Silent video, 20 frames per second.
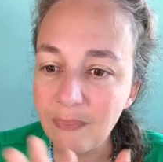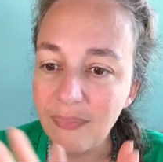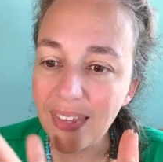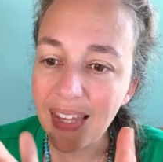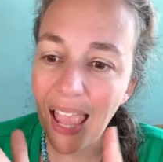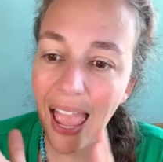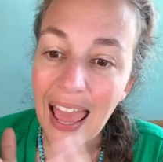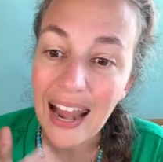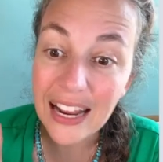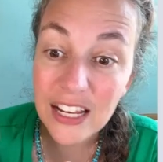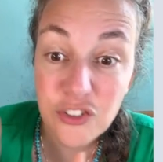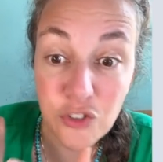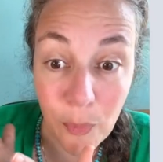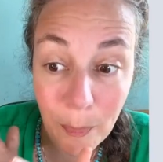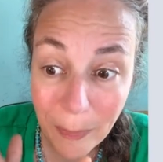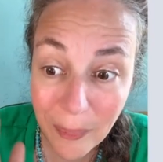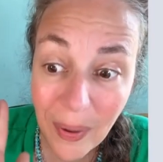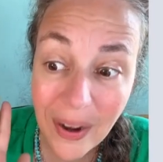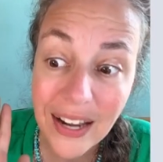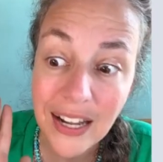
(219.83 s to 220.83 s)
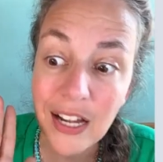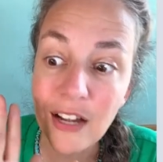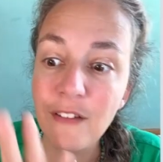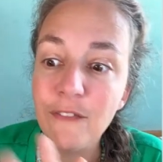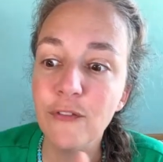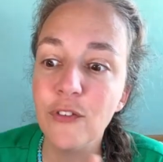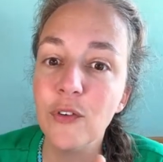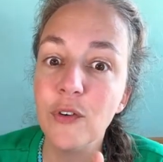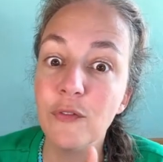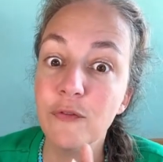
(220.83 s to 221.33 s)
Add extra brand
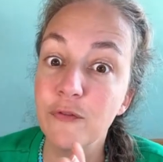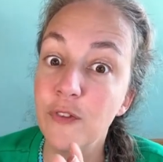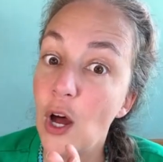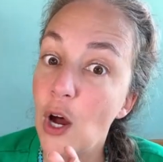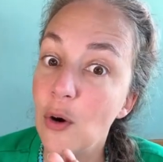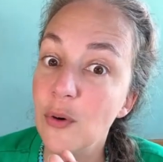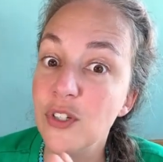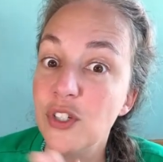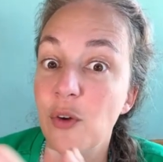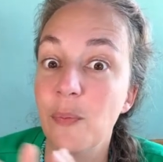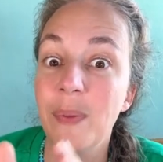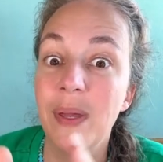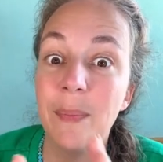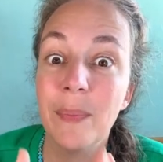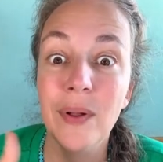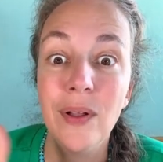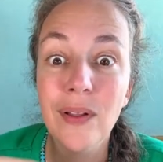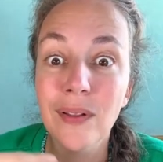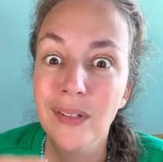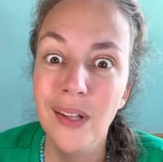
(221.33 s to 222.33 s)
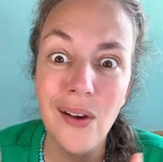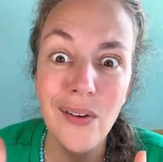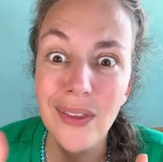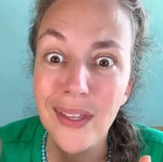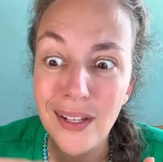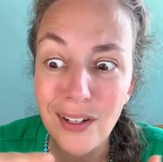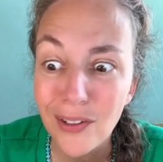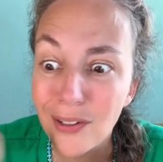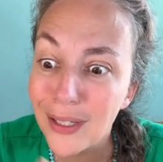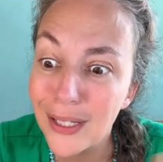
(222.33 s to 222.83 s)
info so people know that you're
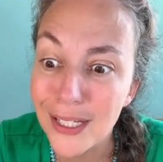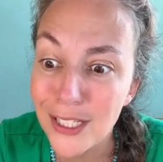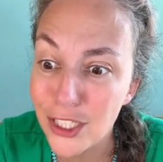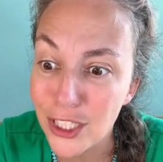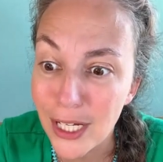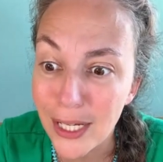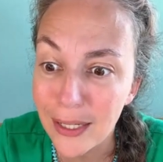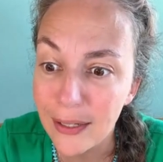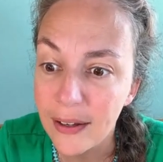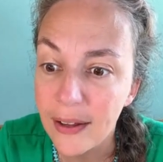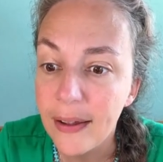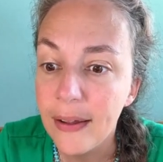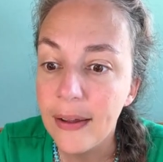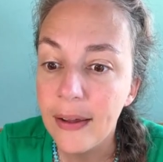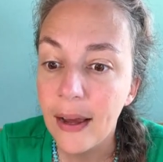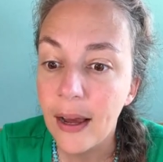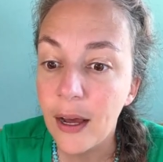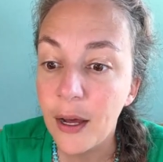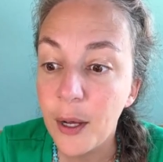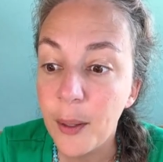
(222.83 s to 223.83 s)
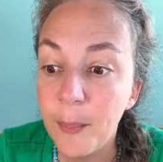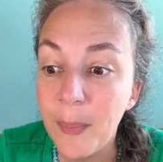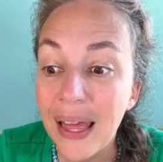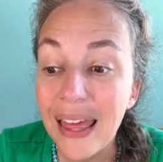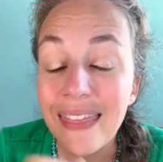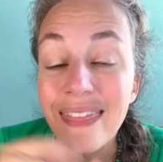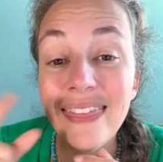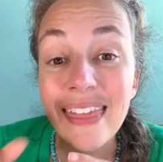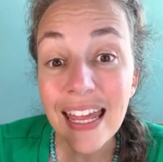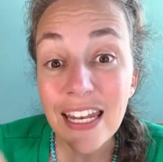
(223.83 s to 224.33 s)
legit. Then
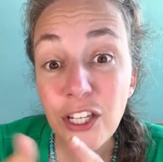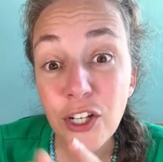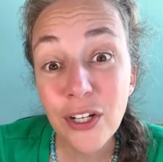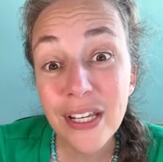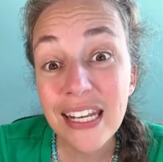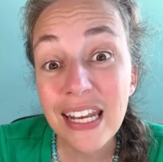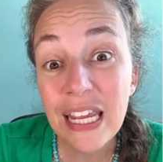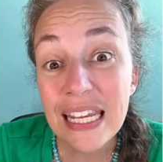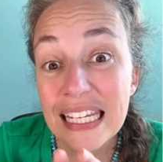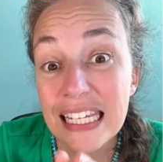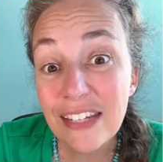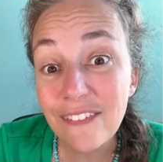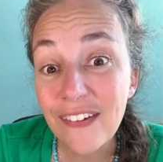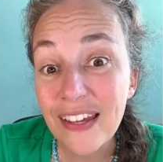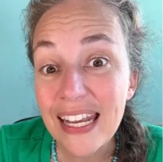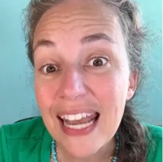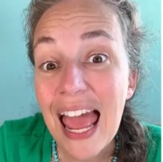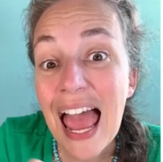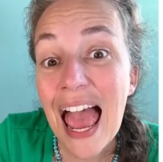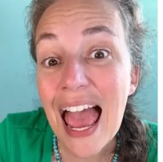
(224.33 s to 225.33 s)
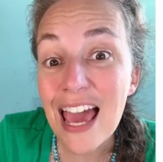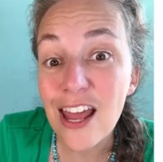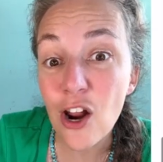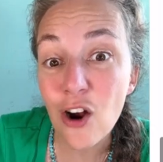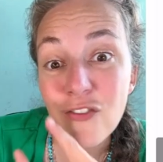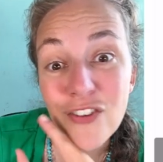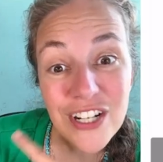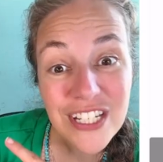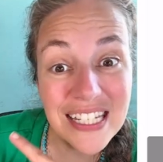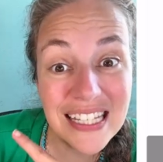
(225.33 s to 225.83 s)
you can even head over
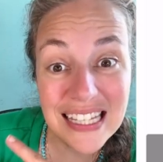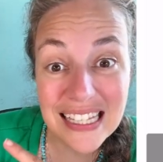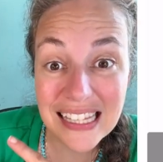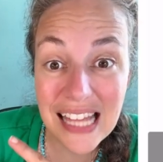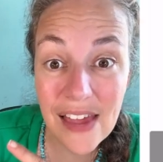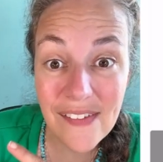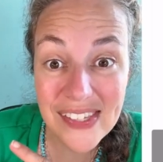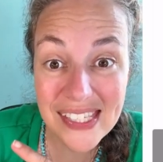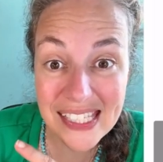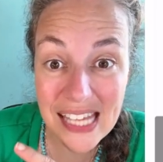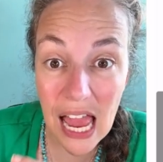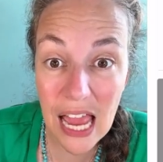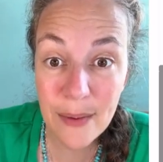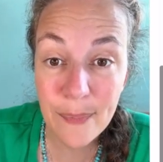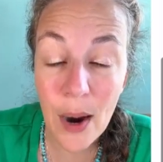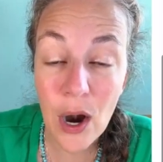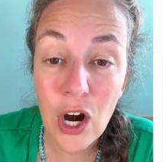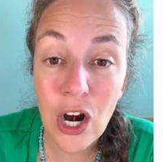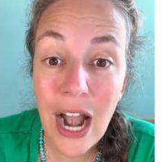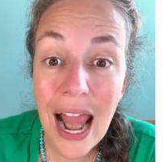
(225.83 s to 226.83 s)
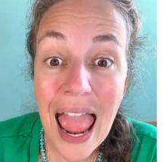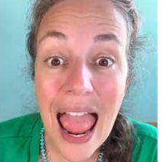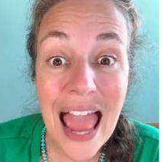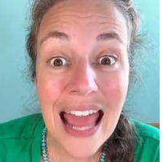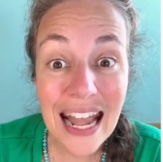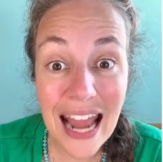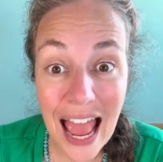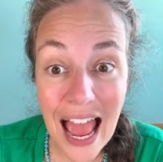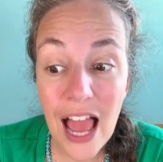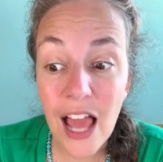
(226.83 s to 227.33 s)
to the left sidebar and
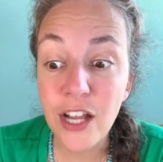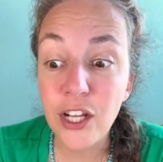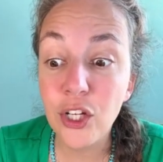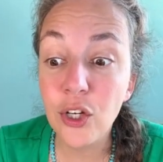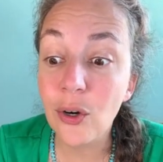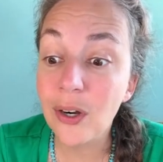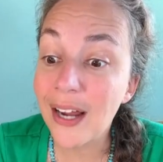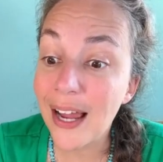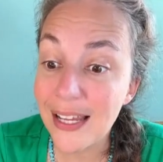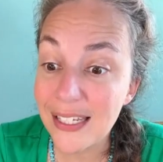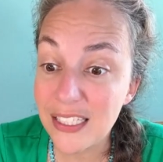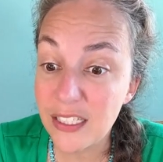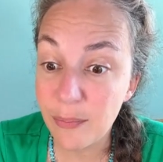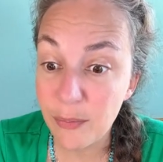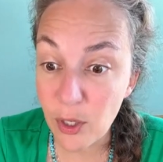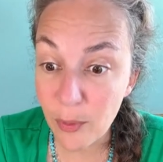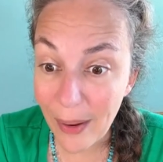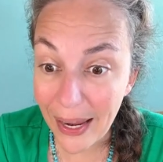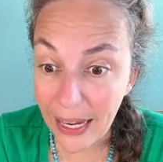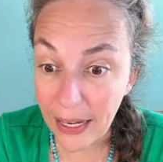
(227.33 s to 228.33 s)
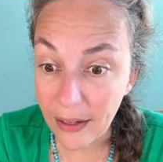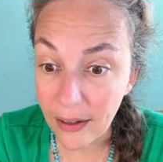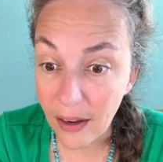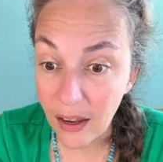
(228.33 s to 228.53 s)
add your custom domain.